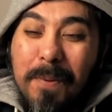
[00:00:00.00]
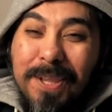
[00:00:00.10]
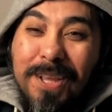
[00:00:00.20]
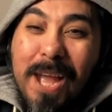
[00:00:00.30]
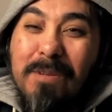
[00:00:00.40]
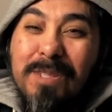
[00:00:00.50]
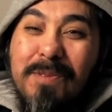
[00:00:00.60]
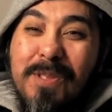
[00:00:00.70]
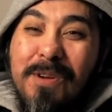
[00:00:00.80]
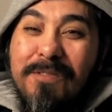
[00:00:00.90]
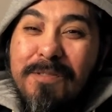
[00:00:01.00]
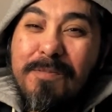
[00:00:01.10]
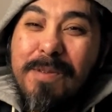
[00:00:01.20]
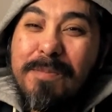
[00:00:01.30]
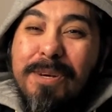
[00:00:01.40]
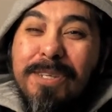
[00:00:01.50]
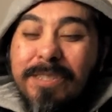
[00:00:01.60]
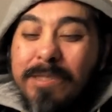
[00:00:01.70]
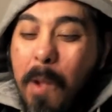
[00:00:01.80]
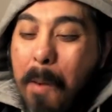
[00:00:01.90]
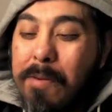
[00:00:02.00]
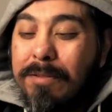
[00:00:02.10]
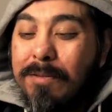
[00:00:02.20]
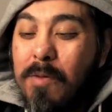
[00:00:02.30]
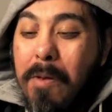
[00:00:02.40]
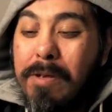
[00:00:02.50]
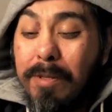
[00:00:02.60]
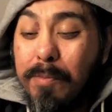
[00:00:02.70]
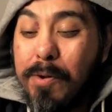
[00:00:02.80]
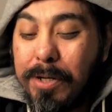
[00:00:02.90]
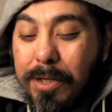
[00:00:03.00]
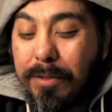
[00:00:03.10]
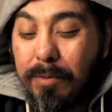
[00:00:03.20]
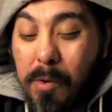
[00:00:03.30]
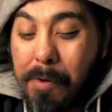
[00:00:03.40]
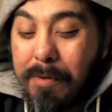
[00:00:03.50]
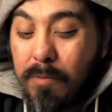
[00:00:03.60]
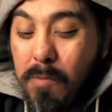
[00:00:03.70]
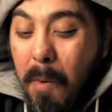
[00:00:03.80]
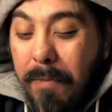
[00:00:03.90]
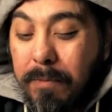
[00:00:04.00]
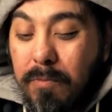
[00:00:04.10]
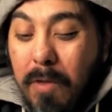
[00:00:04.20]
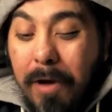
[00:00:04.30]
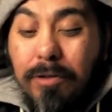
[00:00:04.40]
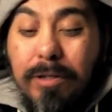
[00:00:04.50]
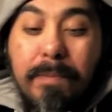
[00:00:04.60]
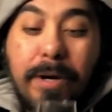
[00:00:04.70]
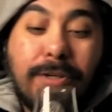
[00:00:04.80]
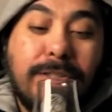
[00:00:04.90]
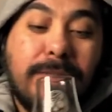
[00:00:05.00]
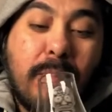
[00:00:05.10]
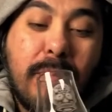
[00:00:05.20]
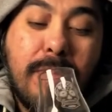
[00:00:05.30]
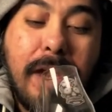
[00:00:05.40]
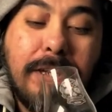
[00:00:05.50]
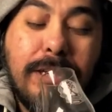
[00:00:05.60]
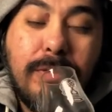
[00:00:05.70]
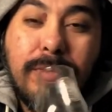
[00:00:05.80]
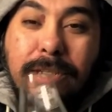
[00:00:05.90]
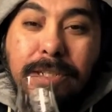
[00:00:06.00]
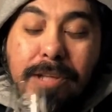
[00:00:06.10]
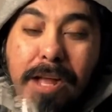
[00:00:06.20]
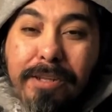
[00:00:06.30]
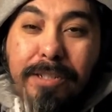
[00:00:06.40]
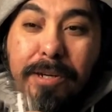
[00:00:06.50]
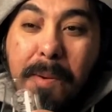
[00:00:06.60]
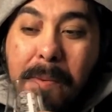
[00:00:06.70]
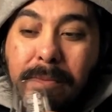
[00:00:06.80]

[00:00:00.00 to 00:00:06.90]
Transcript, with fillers: Put in the comments below if you remember. That's pretty good. Actually pairs nicely with this Talisker.